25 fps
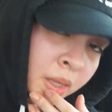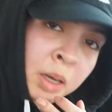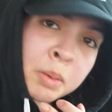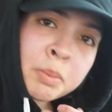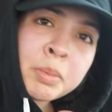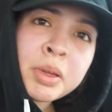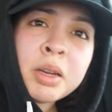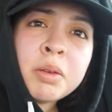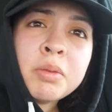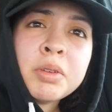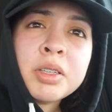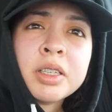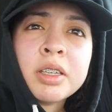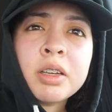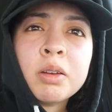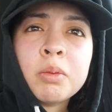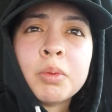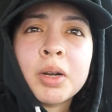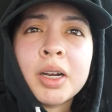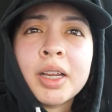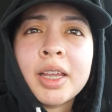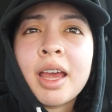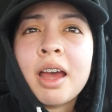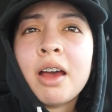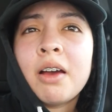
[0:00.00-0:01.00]
But it was a
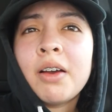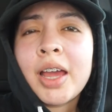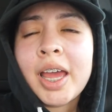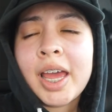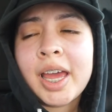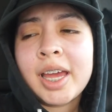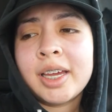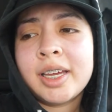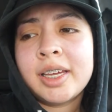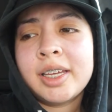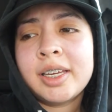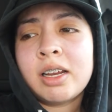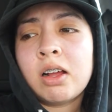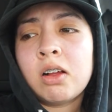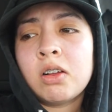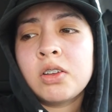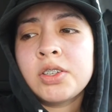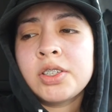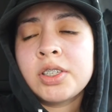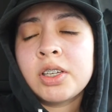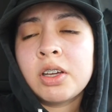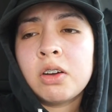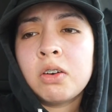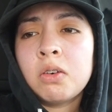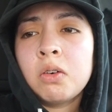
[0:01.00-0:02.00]
good workout, and
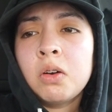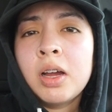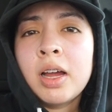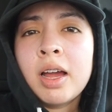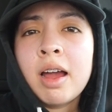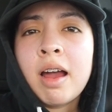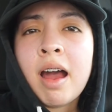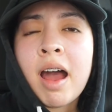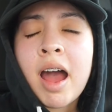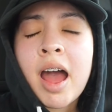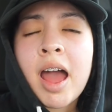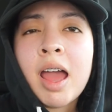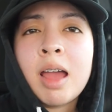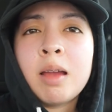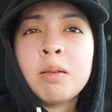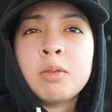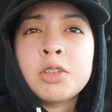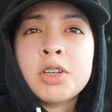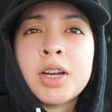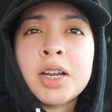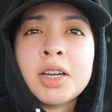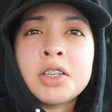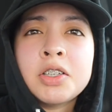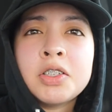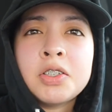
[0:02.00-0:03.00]
also I'm
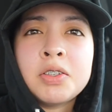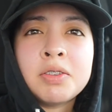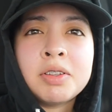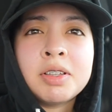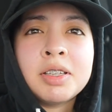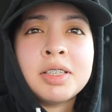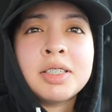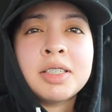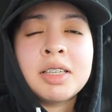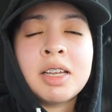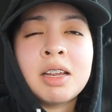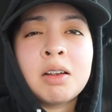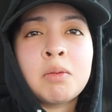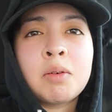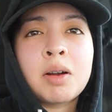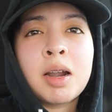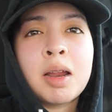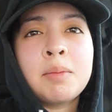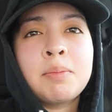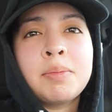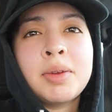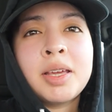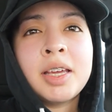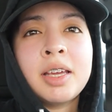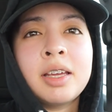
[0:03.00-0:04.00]
trying to do this thing where
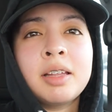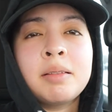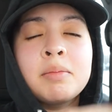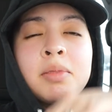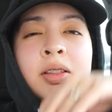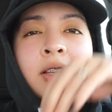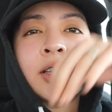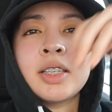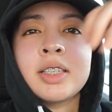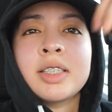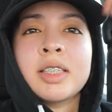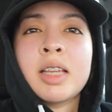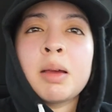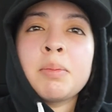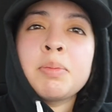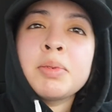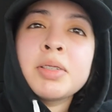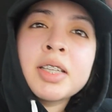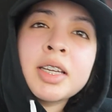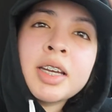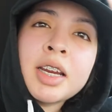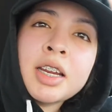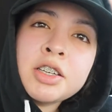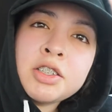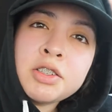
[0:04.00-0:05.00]
I beat the
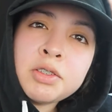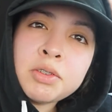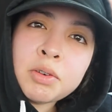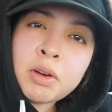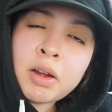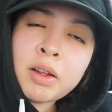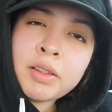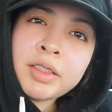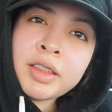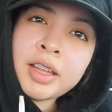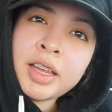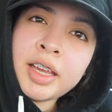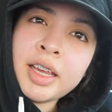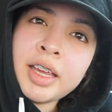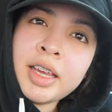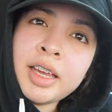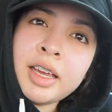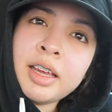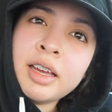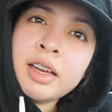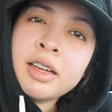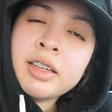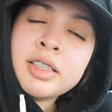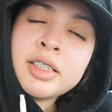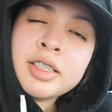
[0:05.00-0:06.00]
steps that I do on
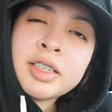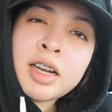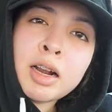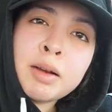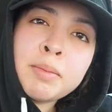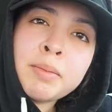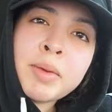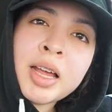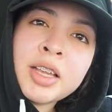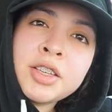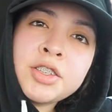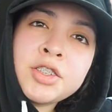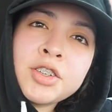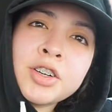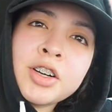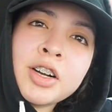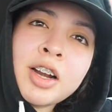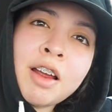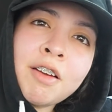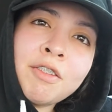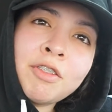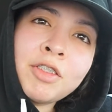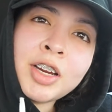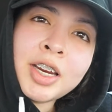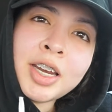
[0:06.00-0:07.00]
the Stairmaster
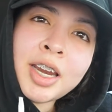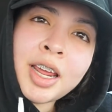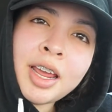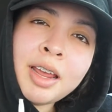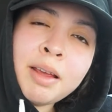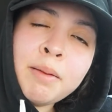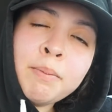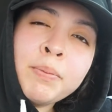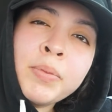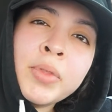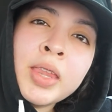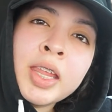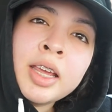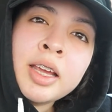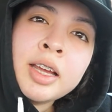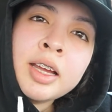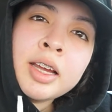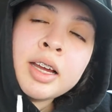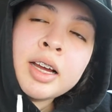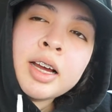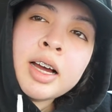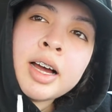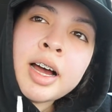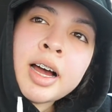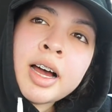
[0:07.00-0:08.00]
every day.
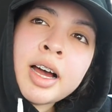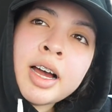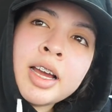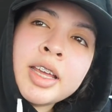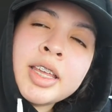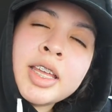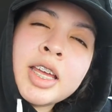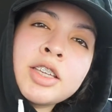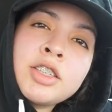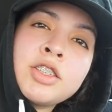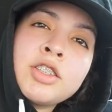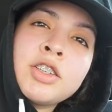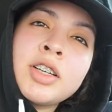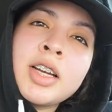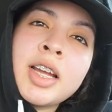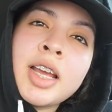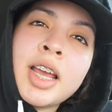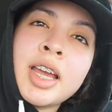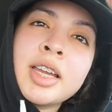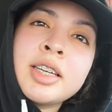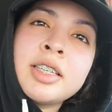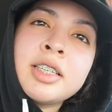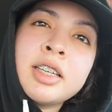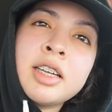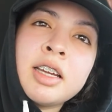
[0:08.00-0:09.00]

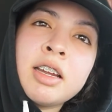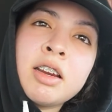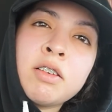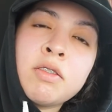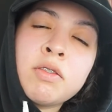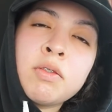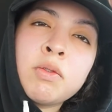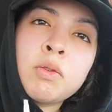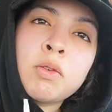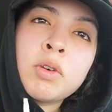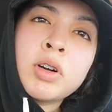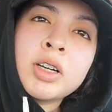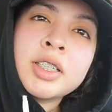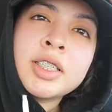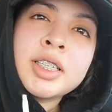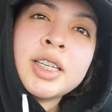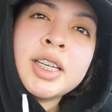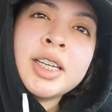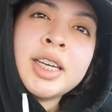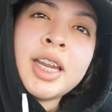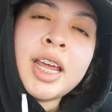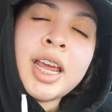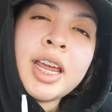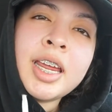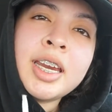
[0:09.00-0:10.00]
Yesterday I did
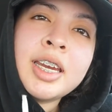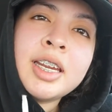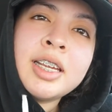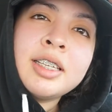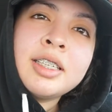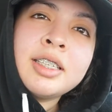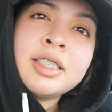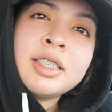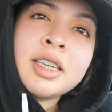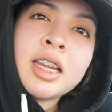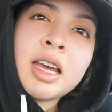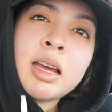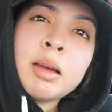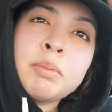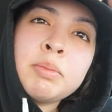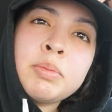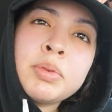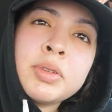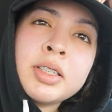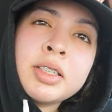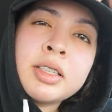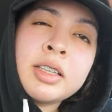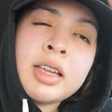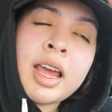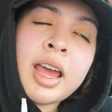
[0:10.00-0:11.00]
1480
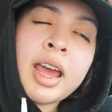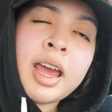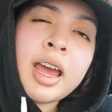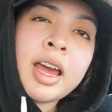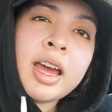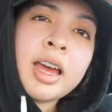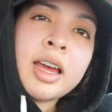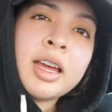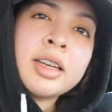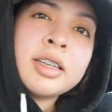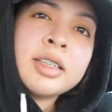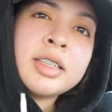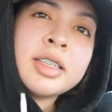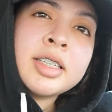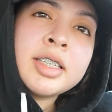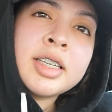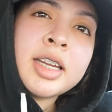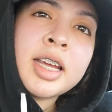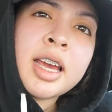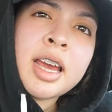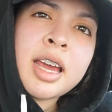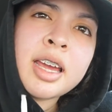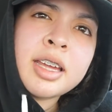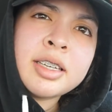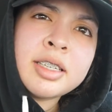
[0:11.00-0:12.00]
steps, and
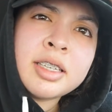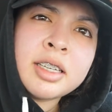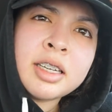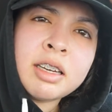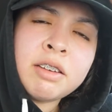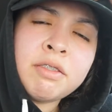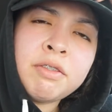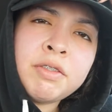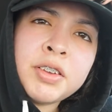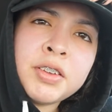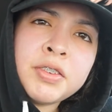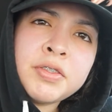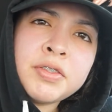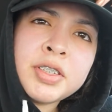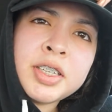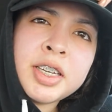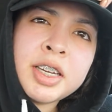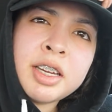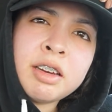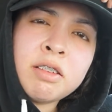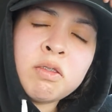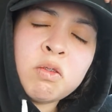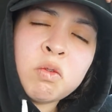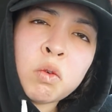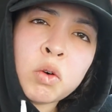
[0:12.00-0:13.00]
today I did
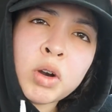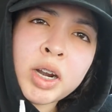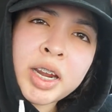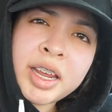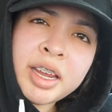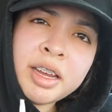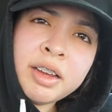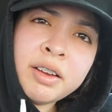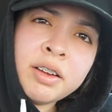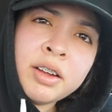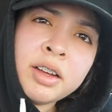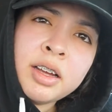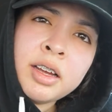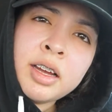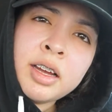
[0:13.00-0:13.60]
1540.